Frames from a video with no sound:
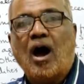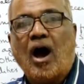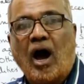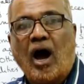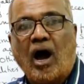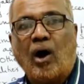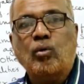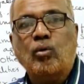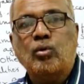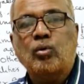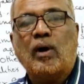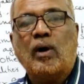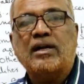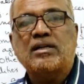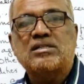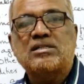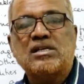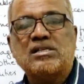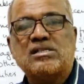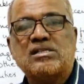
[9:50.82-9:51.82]
How to
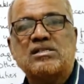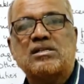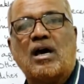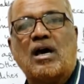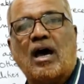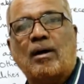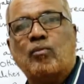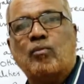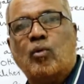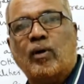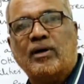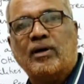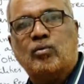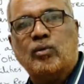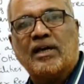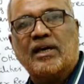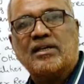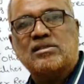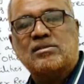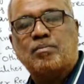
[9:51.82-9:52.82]
adjust, I'm going
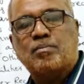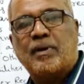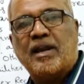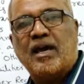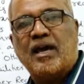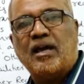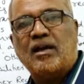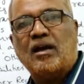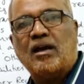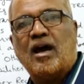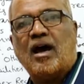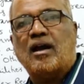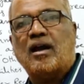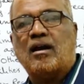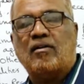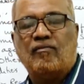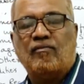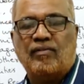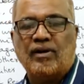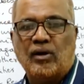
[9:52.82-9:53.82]
to explain,
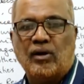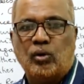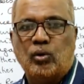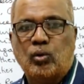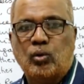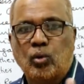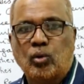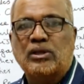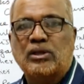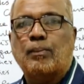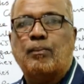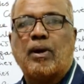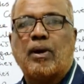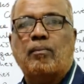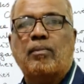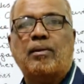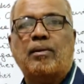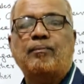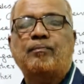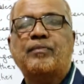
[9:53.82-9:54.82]
and we'll do the
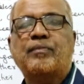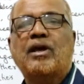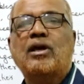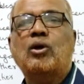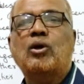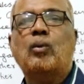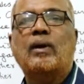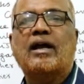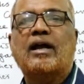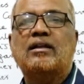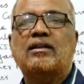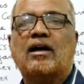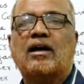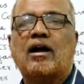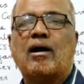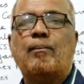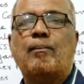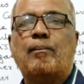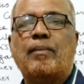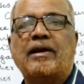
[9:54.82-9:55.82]
problem. You will get the
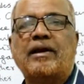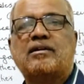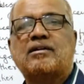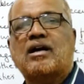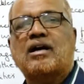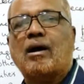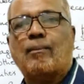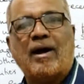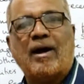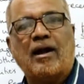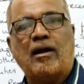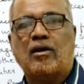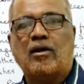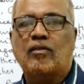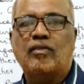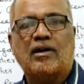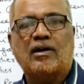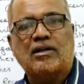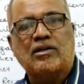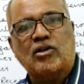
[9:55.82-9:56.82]
complete command
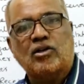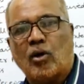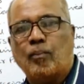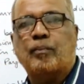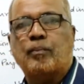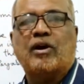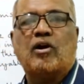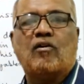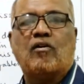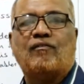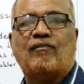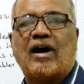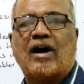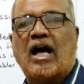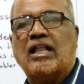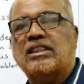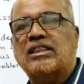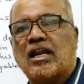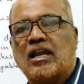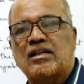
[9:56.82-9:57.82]
on the topic of
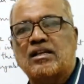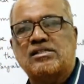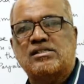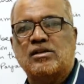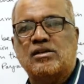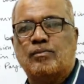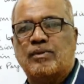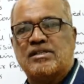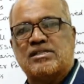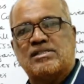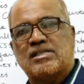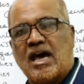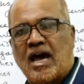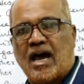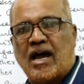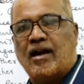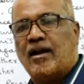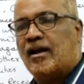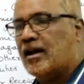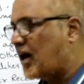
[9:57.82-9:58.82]
other receivables
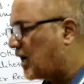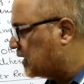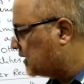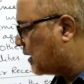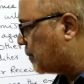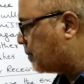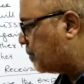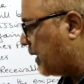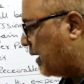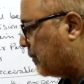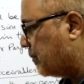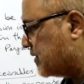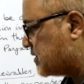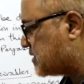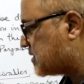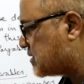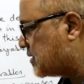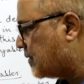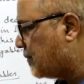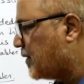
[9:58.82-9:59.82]
and other
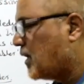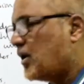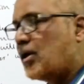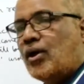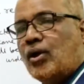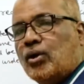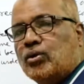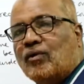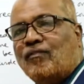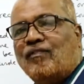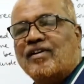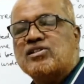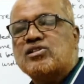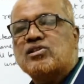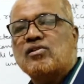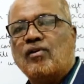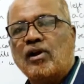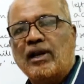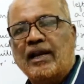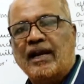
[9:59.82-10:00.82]
payables. So
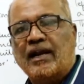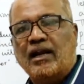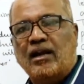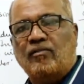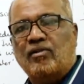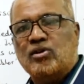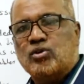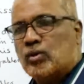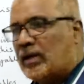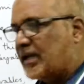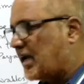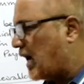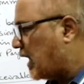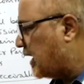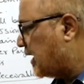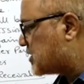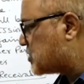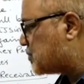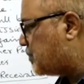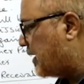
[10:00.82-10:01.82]
first of all, individually I'll
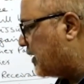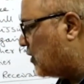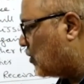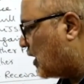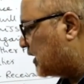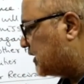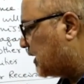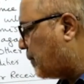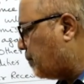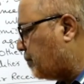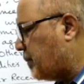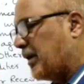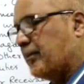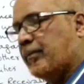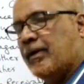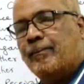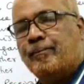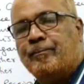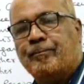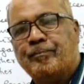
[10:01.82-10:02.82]
explain you other
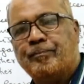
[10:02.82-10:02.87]
payable.